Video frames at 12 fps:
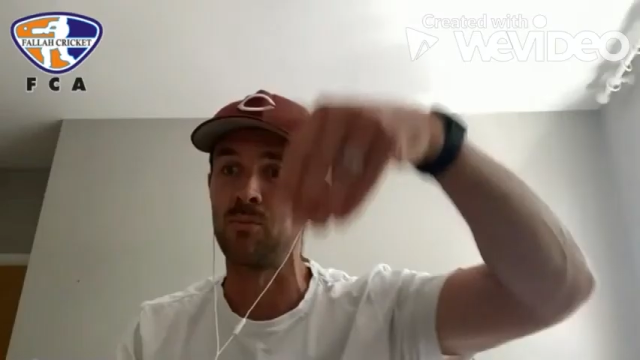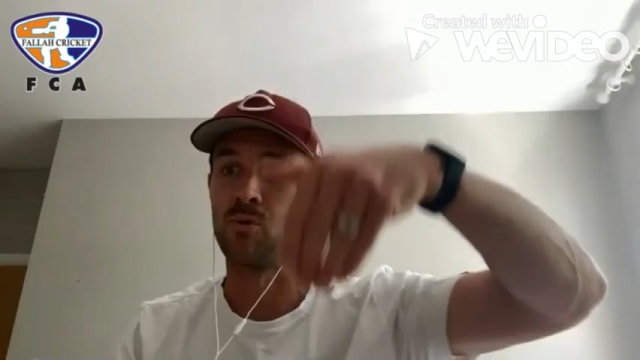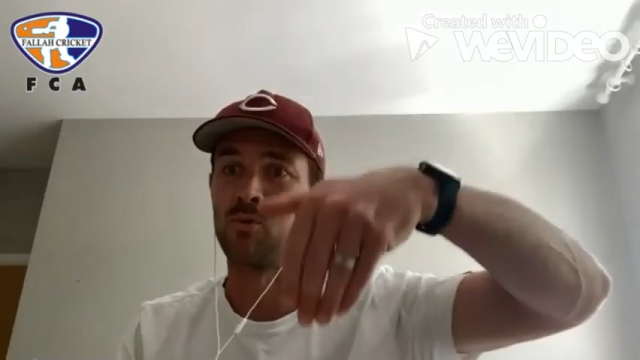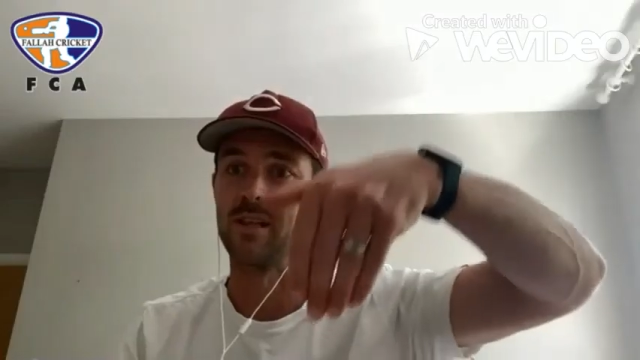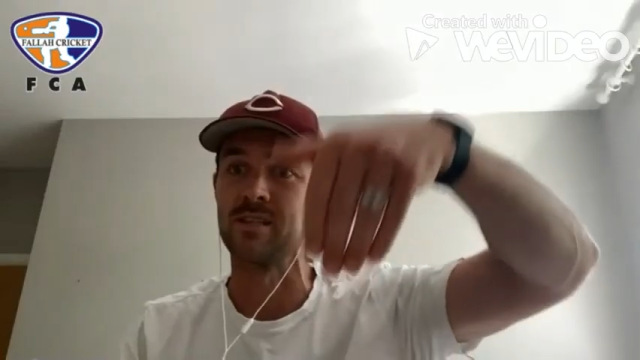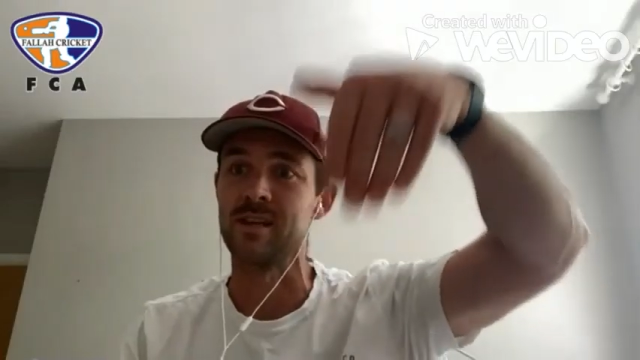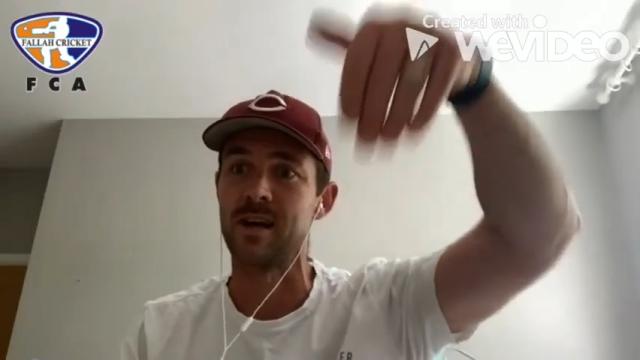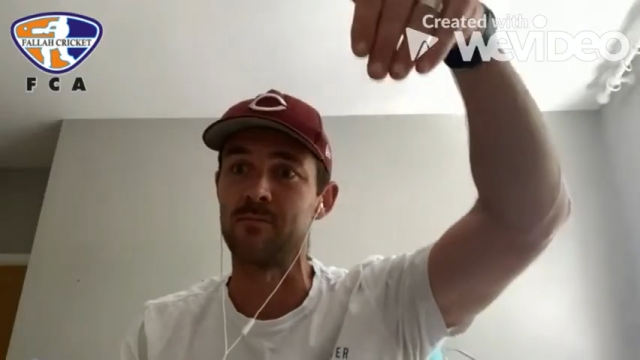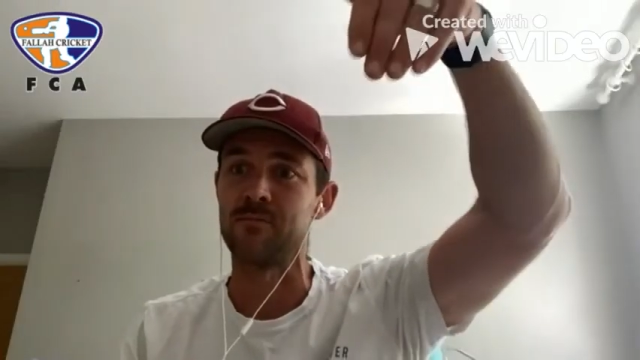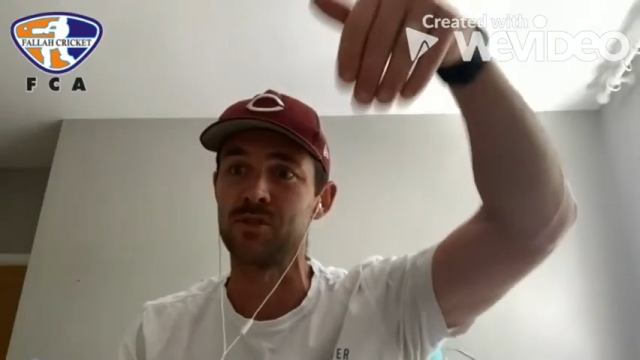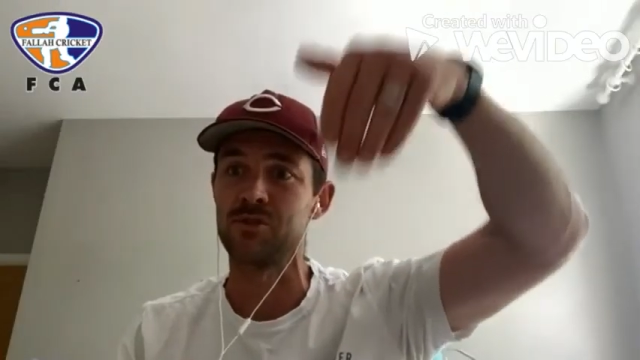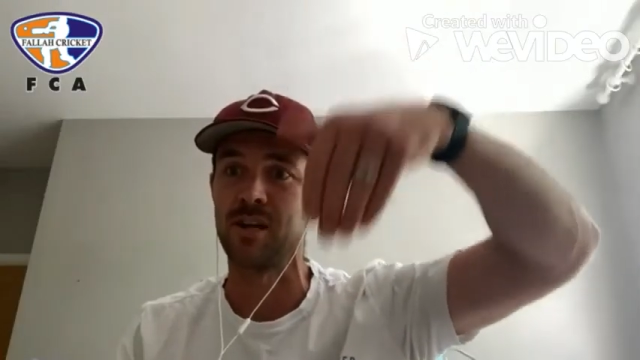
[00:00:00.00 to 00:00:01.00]
up,
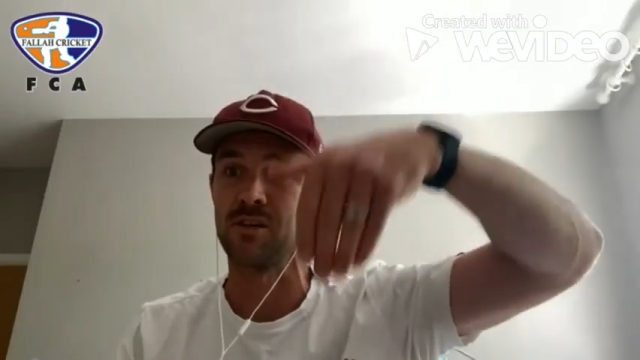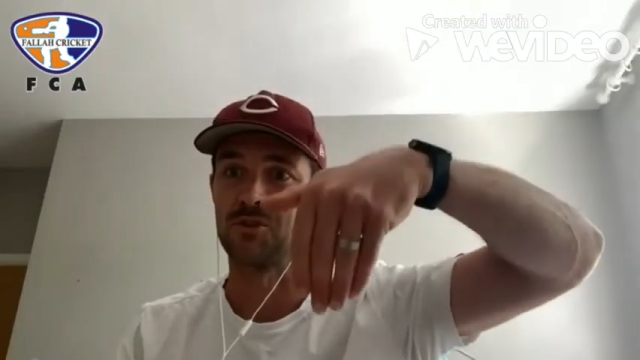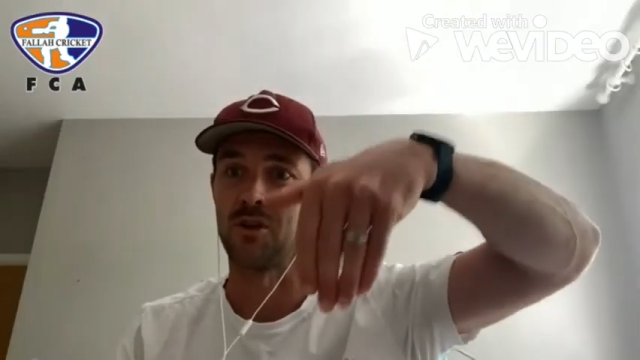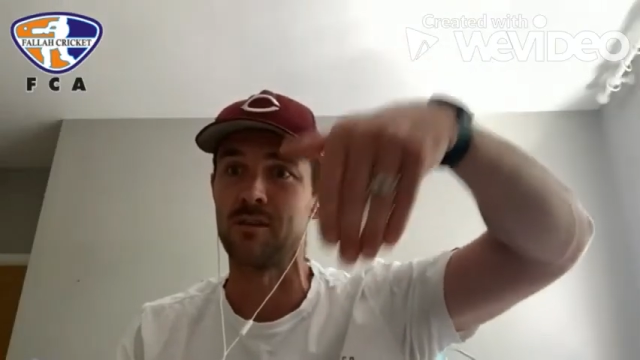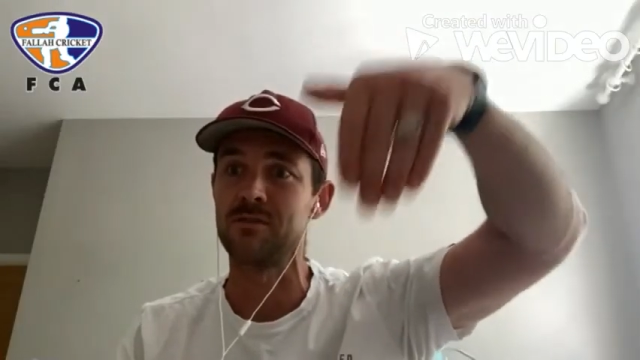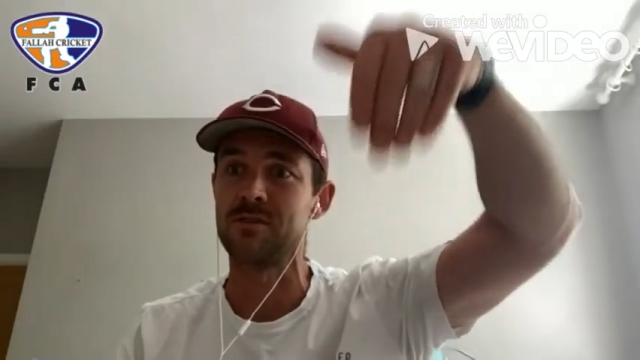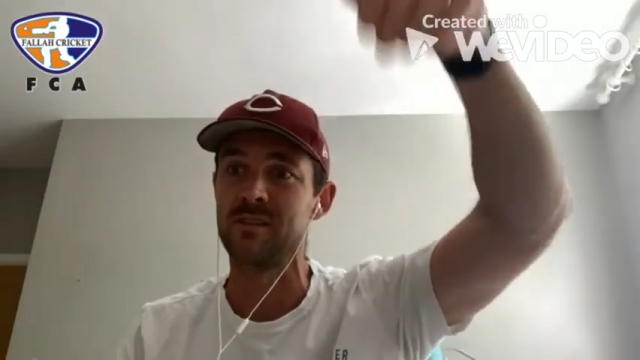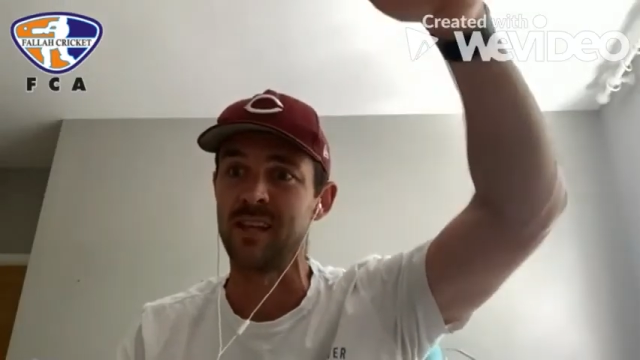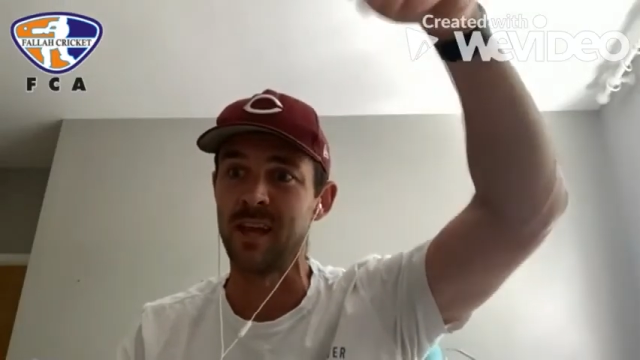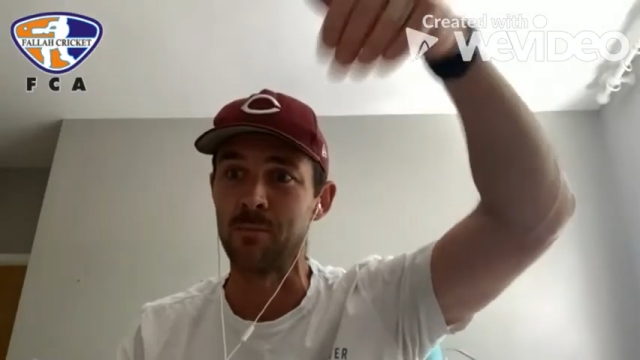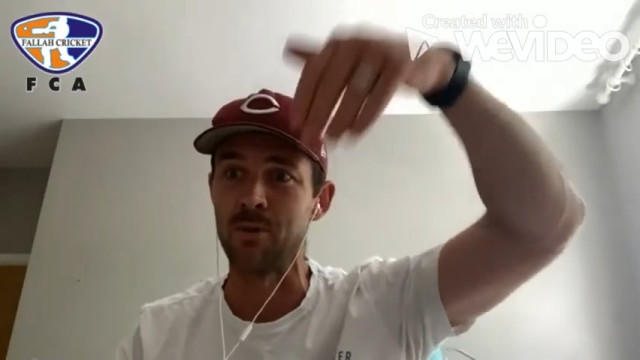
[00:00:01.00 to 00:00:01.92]
straight drives to the umpire,